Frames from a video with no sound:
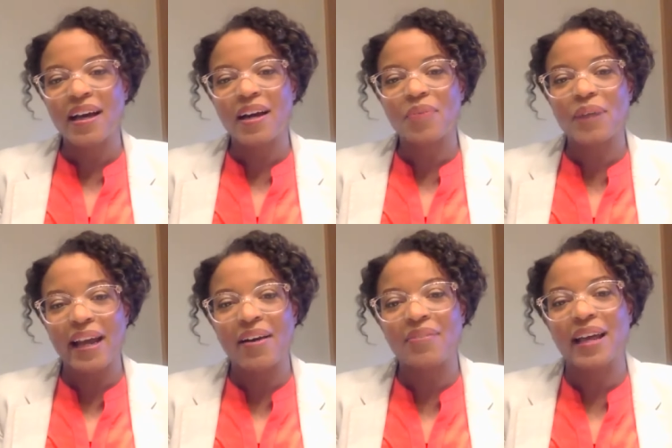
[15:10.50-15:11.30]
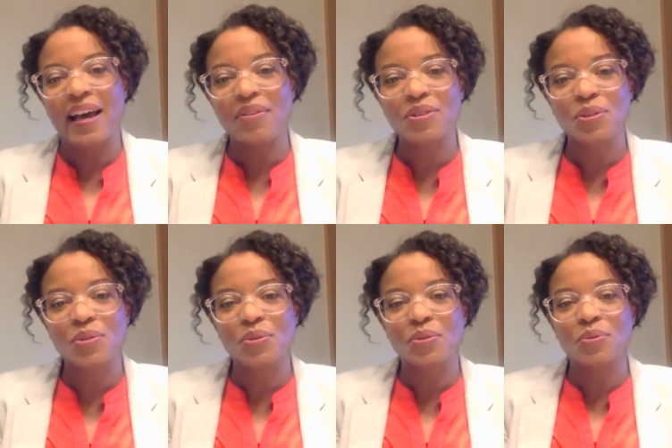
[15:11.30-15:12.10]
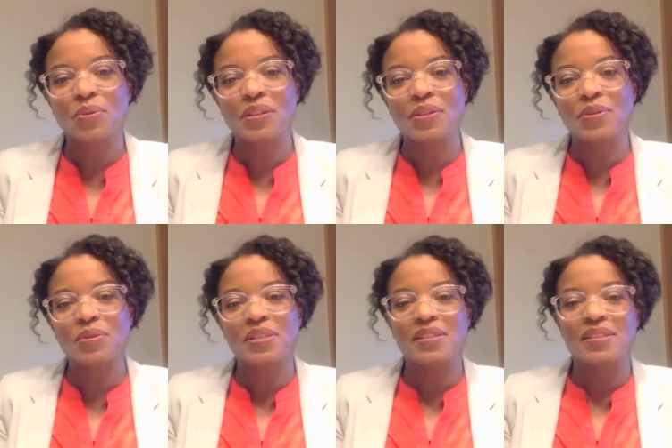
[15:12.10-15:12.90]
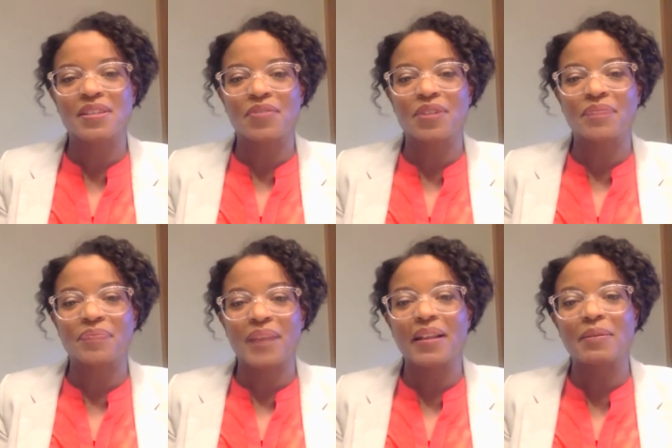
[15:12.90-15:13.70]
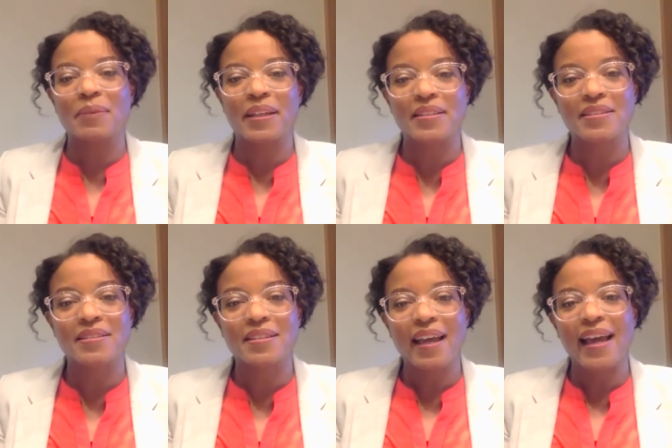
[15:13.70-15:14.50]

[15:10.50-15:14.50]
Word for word: around how to use these different elements